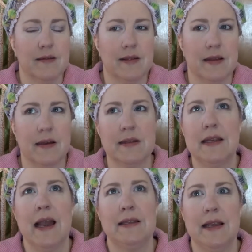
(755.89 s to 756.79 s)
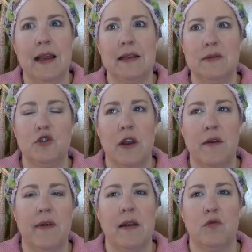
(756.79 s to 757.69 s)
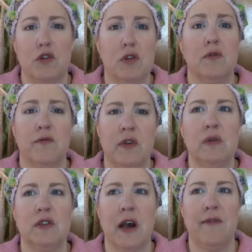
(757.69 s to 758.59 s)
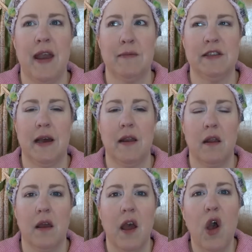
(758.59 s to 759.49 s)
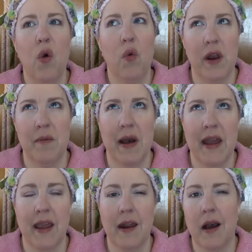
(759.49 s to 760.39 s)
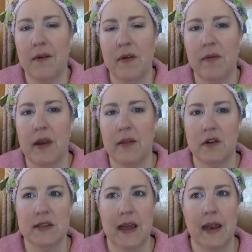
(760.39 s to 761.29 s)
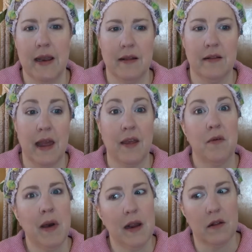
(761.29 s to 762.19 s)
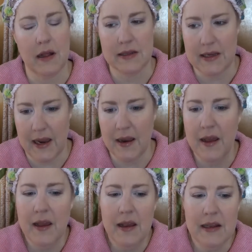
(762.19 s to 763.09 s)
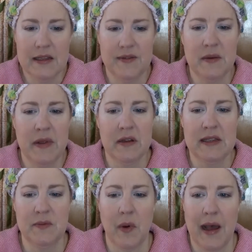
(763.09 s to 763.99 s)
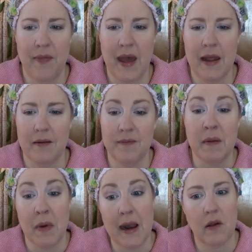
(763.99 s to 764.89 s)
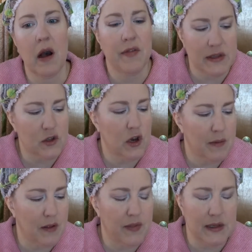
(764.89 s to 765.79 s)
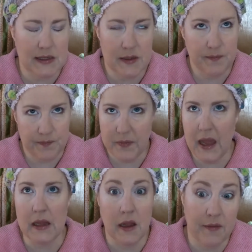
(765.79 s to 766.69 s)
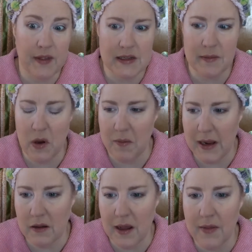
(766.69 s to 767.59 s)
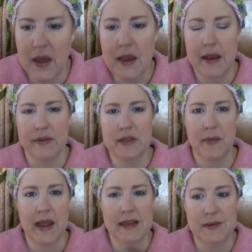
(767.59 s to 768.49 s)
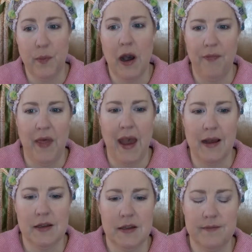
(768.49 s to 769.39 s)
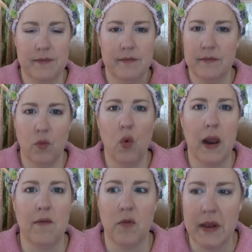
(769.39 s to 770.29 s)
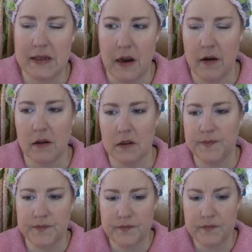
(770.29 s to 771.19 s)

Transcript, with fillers: the sizing is, trying to find reviews off Amazon when I'm buying it off of another site like the ModCloth site. Because if somebody else has bought that, and ModCloth is good about this, I love this about ModCloth. If somebody has bought that, whatever piece of article